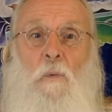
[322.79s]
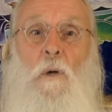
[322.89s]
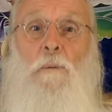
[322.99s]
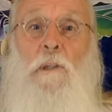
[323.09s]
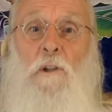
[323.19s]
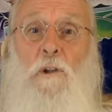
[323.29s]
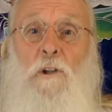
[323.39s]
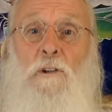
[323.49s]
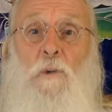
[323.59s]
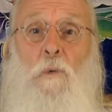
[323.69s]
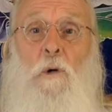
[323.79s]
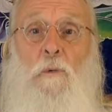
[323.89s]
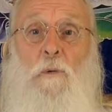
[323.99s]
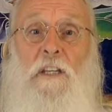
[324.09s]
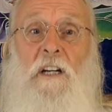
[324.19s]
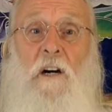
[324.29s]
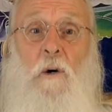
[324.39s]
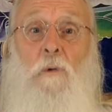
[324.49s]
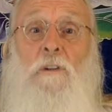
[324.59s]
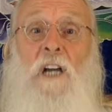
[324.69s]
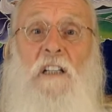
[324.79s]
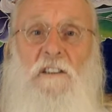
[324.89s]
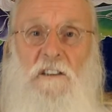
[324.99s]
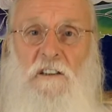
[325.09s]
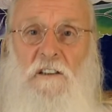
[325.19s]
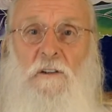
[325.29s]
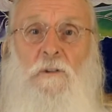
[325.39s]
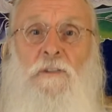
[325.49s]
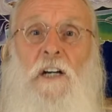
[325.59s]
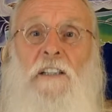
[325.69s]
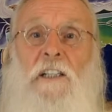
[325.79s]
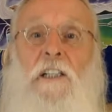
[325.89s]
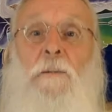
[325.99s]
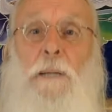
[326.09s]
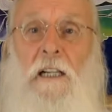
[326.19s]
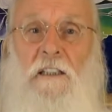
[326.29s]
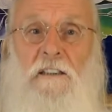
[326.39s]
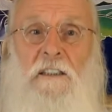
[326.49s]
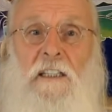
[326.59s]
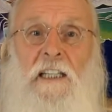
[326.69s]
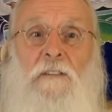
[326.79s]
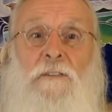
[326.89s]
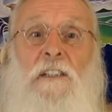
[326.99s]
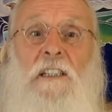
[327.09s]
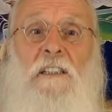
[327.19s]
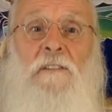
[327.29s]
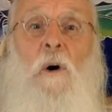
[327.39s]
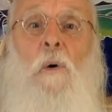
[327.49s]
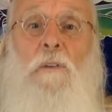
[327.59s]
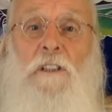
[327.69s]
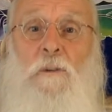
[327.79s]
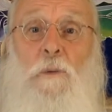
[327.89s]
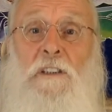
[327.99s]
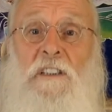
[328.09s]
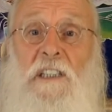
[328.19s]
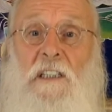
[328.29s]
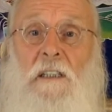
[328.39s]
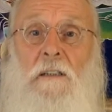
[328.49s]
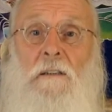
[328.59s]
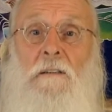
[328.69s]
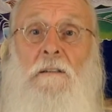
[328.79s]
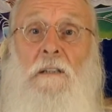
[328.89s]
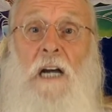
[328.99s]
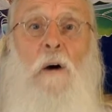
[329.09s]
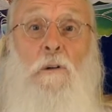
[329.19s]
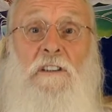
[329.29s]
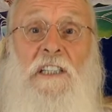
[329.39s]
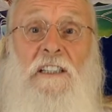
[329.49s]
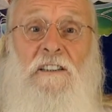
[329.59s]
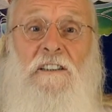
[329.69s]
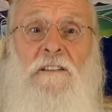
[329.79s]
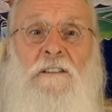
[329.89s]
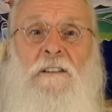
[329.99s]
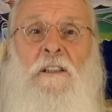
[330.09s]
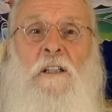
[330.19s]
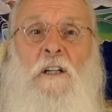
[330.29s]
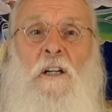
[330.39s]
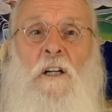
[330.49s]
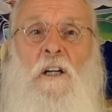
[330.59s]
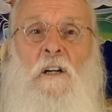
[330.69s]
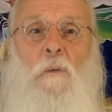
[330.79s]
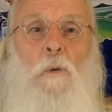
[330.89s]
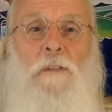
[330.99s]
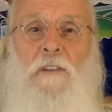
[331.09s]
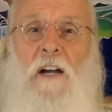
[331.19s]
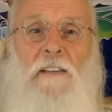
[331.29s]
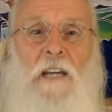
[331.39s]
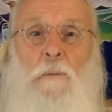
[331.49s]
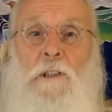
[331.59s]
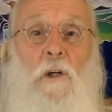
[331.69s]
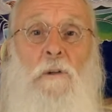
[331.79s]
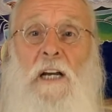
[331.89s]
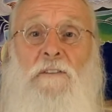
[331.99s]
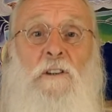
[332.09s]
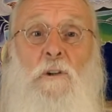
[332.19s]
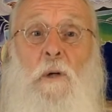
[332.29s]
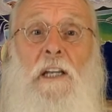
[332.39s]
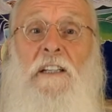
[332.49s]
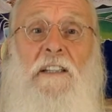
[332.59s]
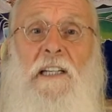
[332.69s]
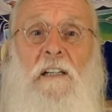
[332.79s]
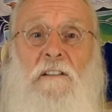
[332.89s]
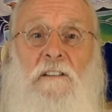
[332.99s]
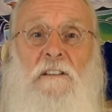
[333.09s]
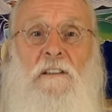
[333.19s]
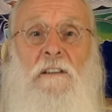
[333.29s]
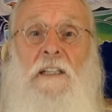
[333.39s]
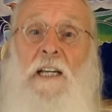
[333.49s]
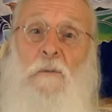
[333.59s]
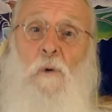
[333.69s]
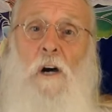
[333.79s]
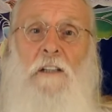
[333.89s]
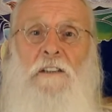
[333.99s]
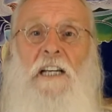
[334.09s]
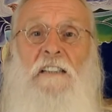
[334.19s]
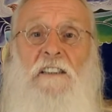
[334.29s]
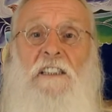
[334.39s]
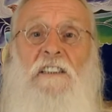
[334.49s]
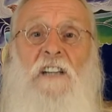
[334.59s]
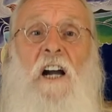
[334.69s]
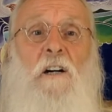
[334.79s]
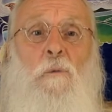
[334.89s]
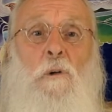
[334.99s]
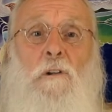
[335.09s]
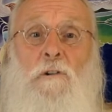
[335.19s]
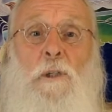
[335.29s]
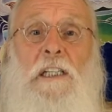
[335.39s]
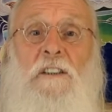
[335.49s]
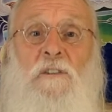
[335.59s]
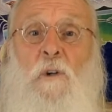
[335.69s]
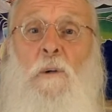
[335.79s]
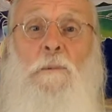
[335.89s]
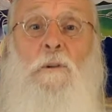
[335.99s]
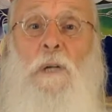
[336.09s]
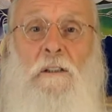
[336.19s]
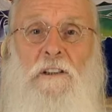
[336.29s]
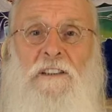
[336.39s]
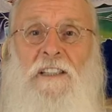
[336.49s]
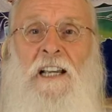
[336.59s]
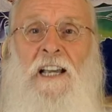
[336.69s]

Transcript: When we learn to work within our own consciousness to find inner balance and the feeling of wholeness we seek, our center, we find that we don't have to do anything else and watch as the entire world transforms around us,